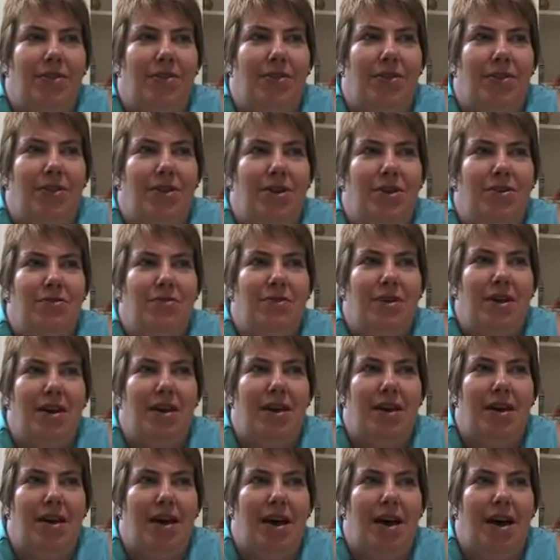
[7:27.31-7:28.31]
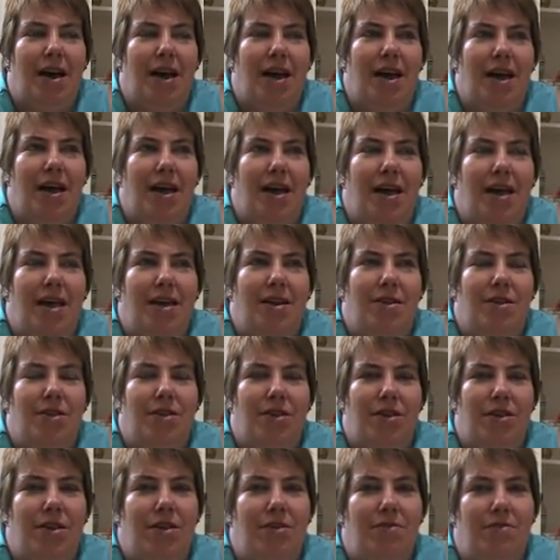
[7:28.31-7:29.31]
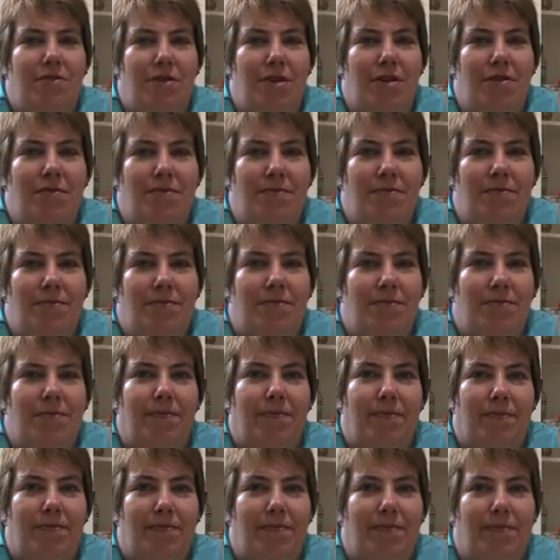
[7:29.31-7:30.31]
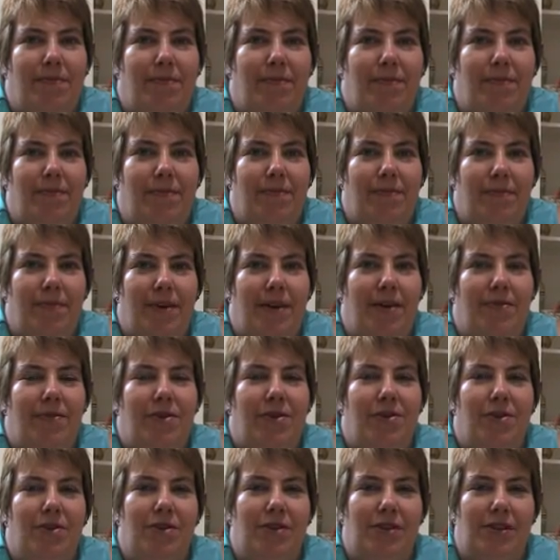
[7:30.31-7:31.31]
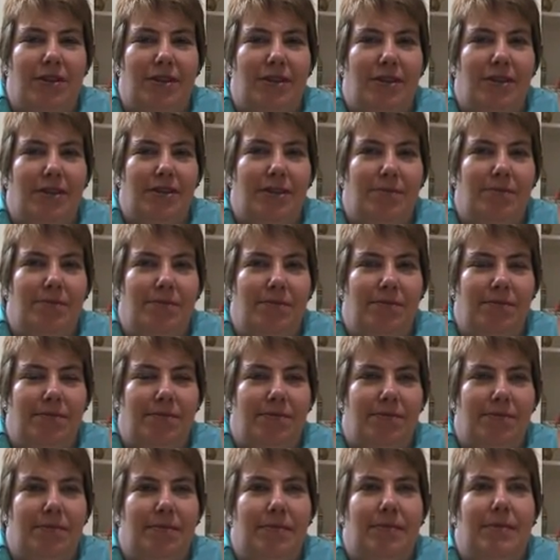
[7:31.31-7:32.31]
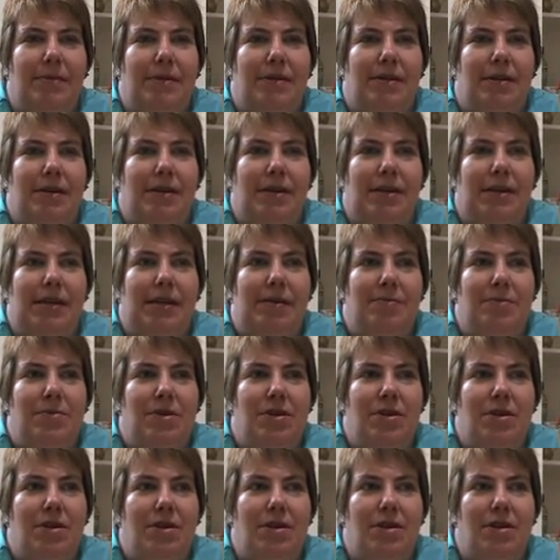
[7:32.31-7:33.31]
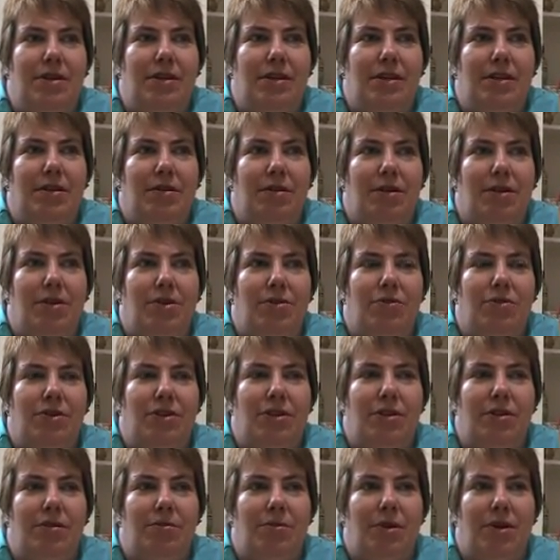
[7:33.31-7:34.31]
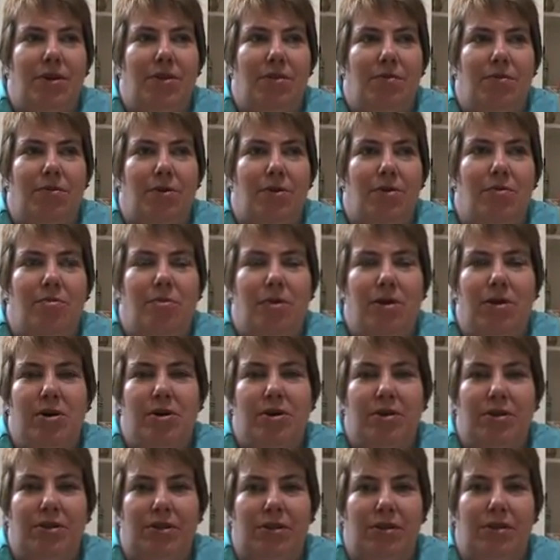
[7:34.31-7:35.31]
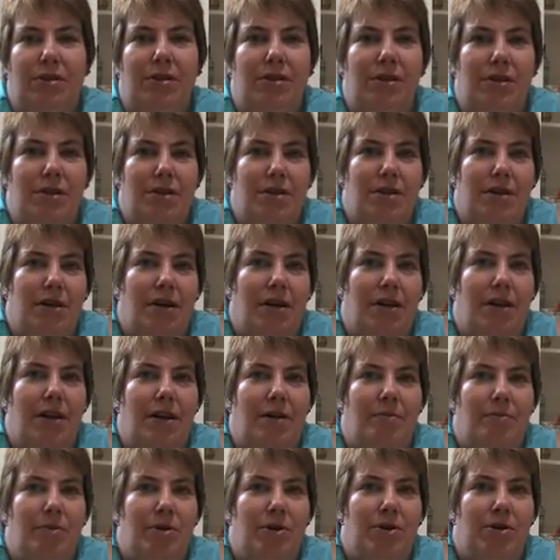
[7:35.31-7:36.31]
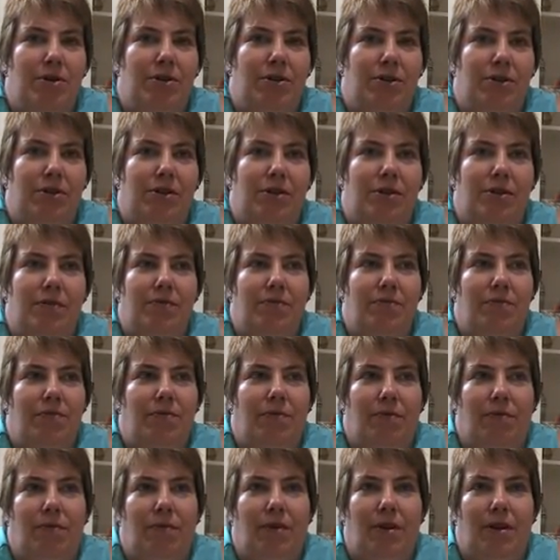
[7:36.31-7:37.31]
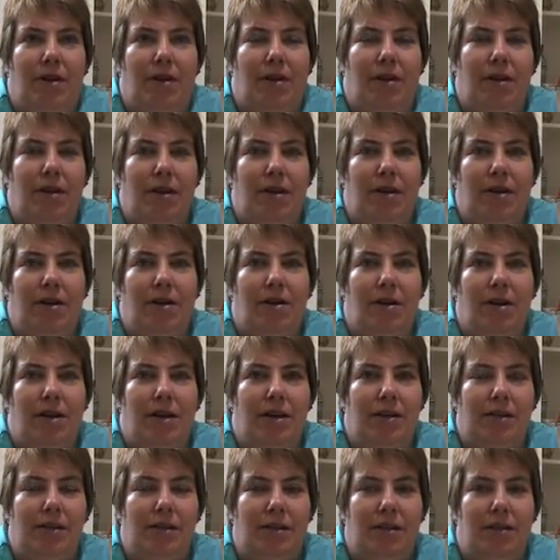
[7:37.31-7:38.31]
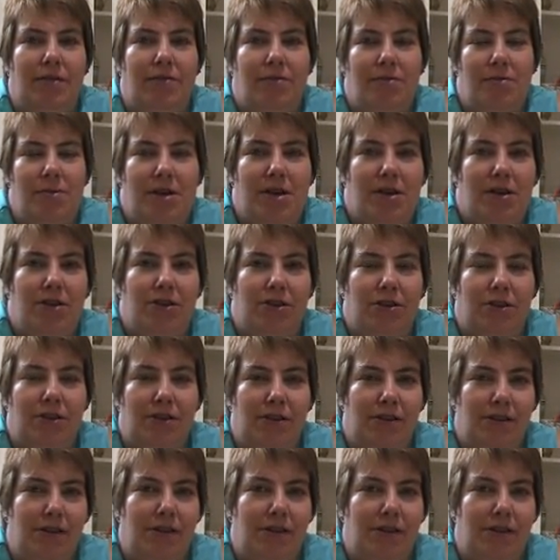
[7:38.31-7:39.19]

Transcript: The UK, in theory, have a good system. You deal with one person, and that person collates the information.